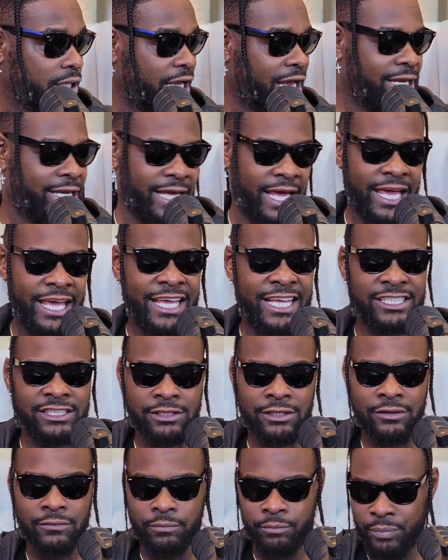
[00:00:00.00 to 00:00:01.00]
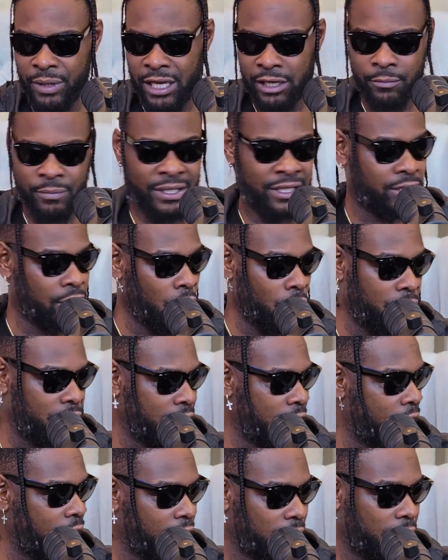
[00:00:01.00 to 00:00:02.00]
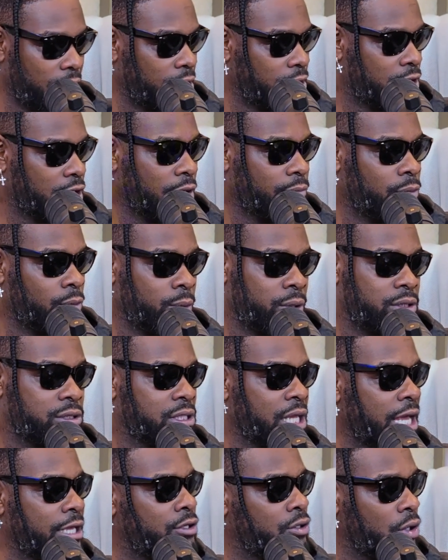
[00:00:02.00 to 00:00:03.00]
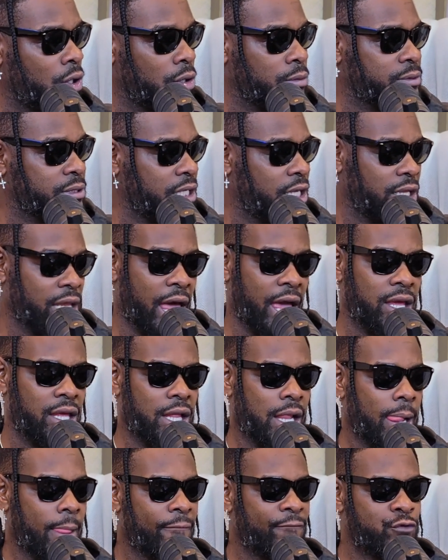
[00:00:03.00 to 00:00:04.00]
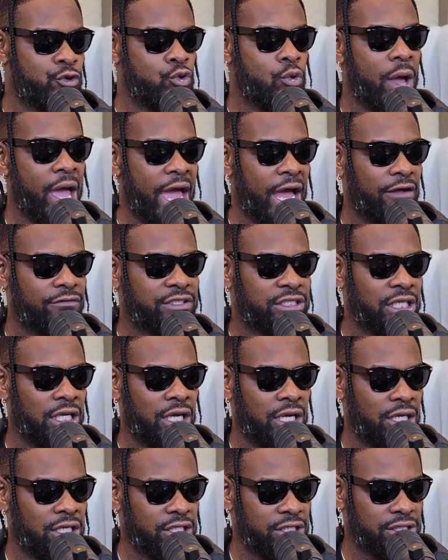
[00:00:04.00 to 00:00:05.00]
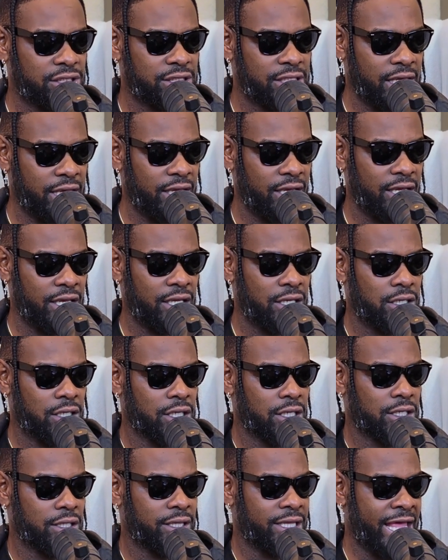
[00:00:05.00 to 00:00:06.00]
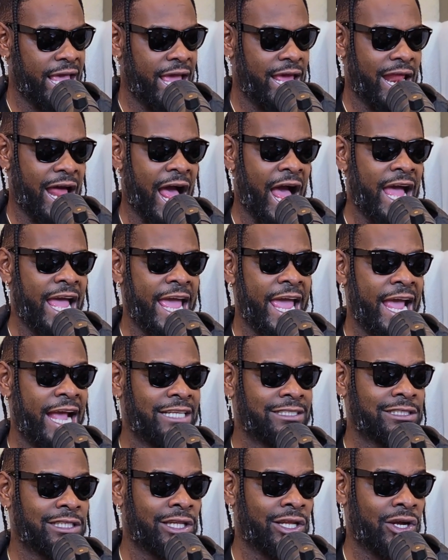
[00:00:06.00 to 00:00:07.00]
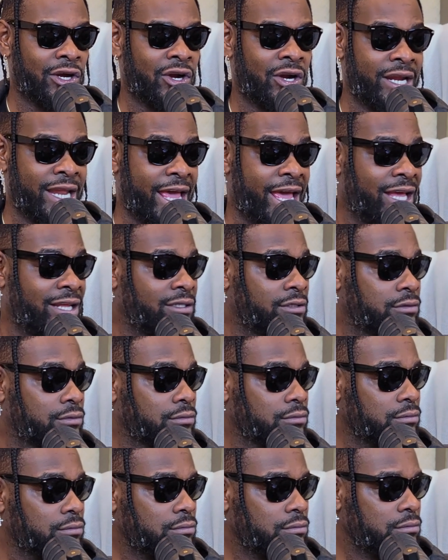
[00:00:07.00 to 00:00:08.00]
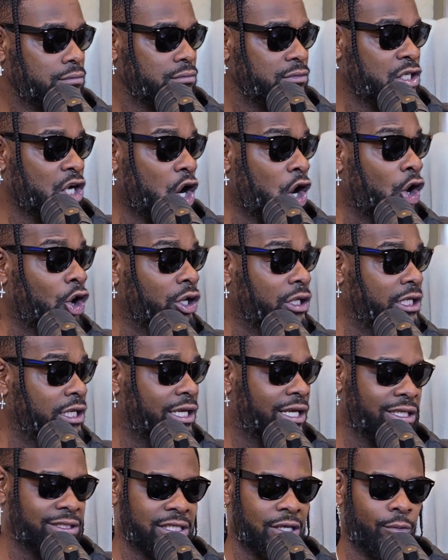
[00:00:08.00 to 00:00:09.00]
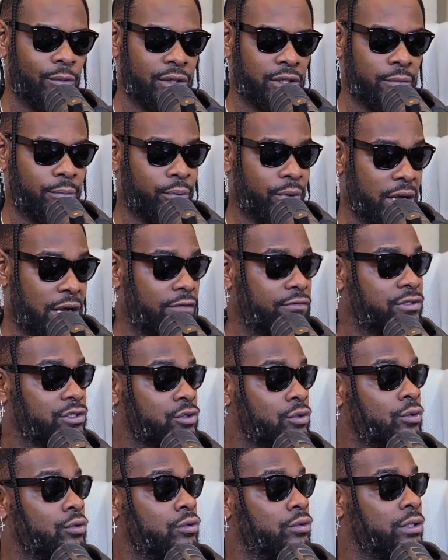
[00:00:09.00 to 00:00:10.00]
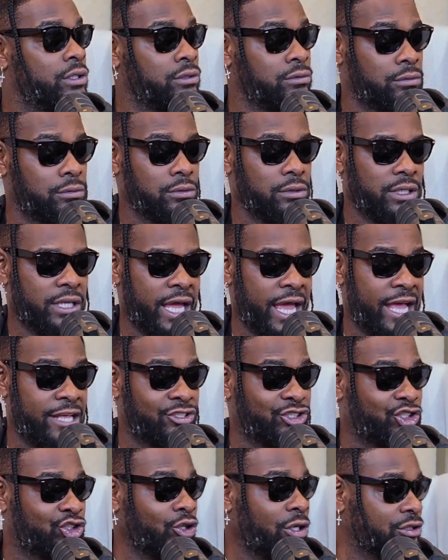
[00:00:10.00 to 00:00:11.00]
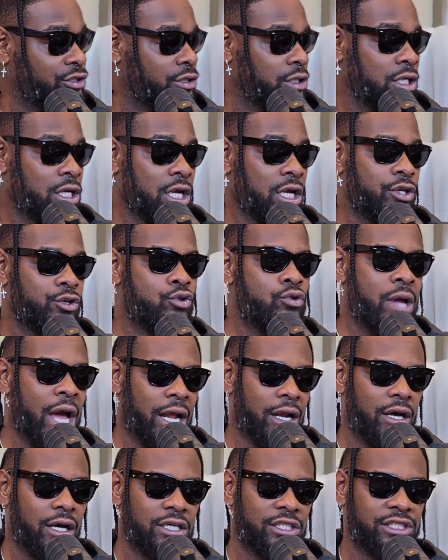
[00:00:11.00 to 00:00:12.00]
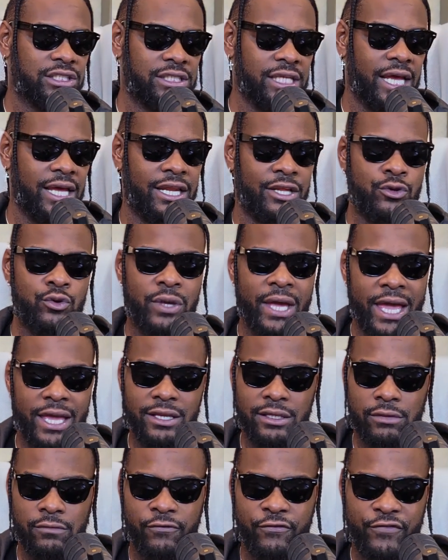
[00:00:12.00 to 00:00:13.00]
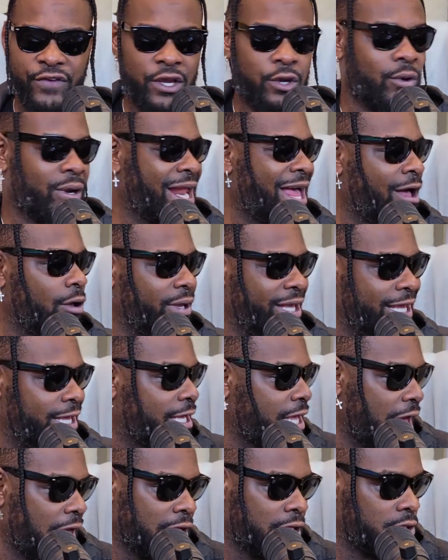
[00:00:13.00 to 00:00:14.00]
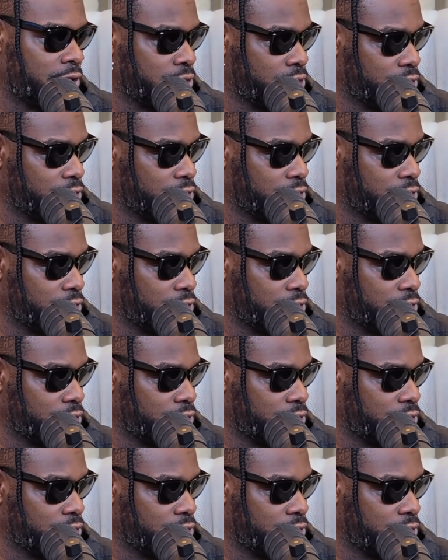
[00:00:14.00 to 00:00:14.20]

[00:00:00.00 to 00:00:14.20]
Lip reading: At the age of about to be 39 in a couple weeks. Like, you know what I'm saying? Like, you have to understand that I had to learn that early because I went to private school and had structure. You got to understand that you can't figure it out in college.